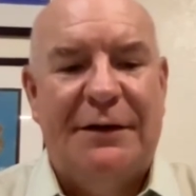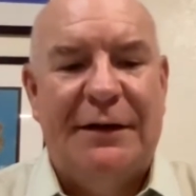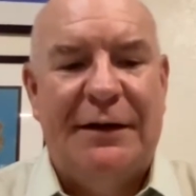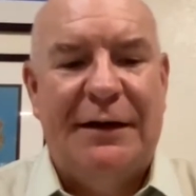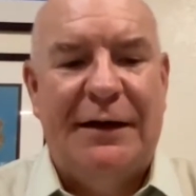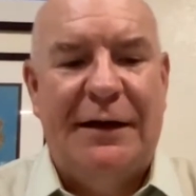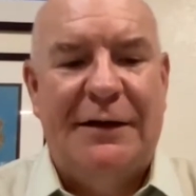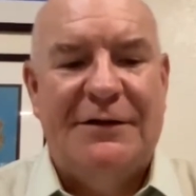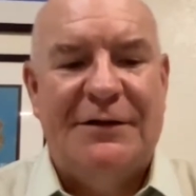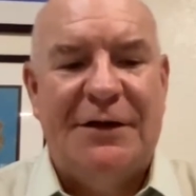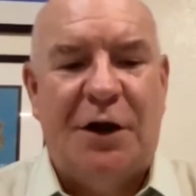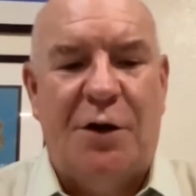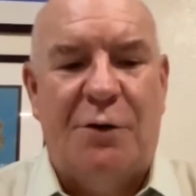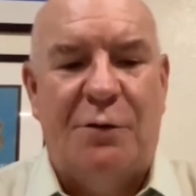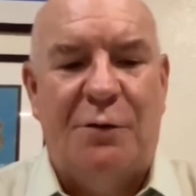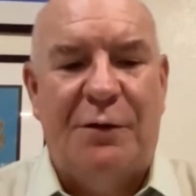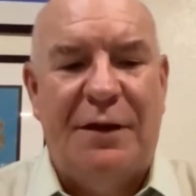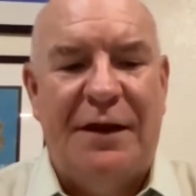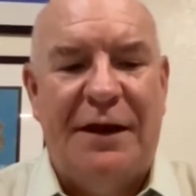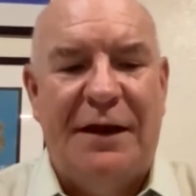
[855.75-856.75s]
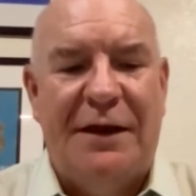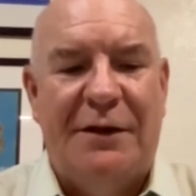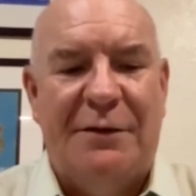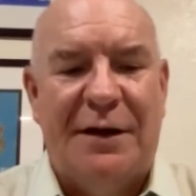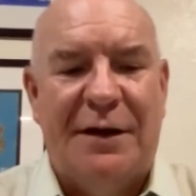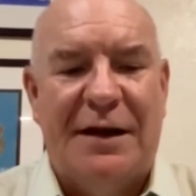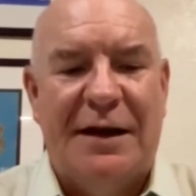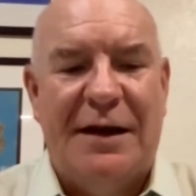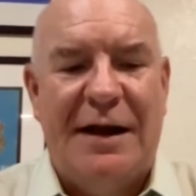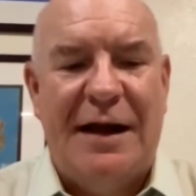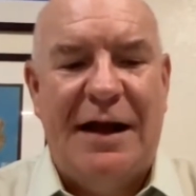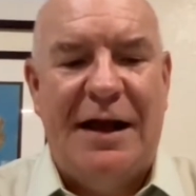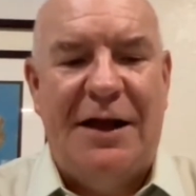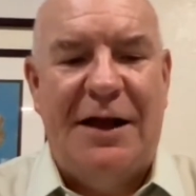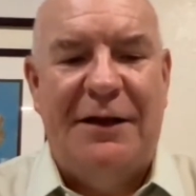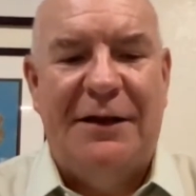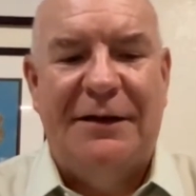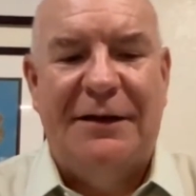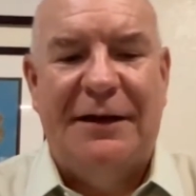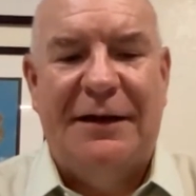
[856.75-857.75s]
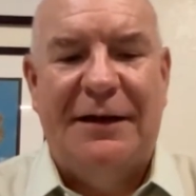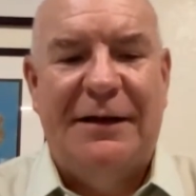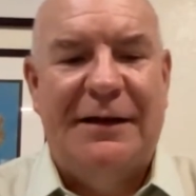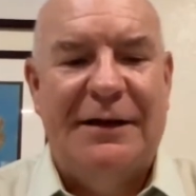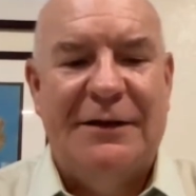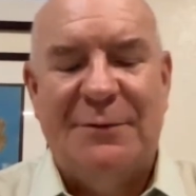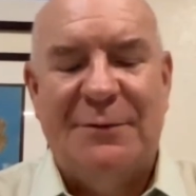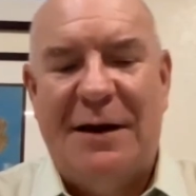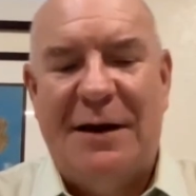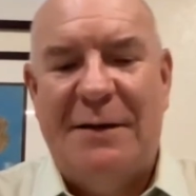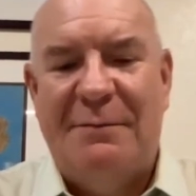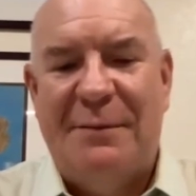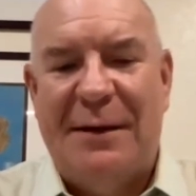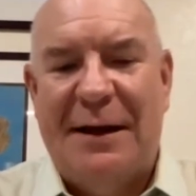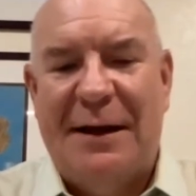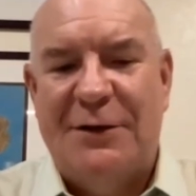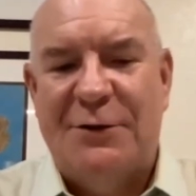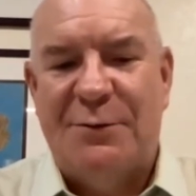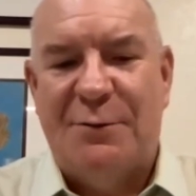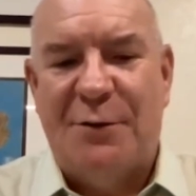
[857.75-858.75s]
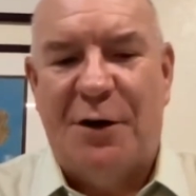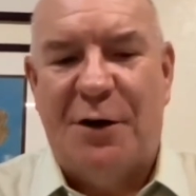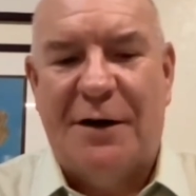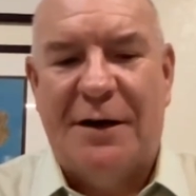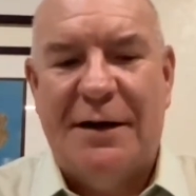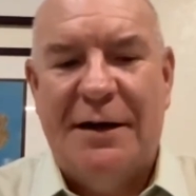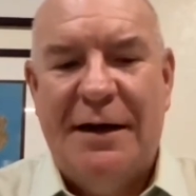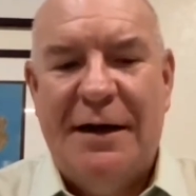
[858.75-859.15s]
And I start with the Erie Canal as my benchmark.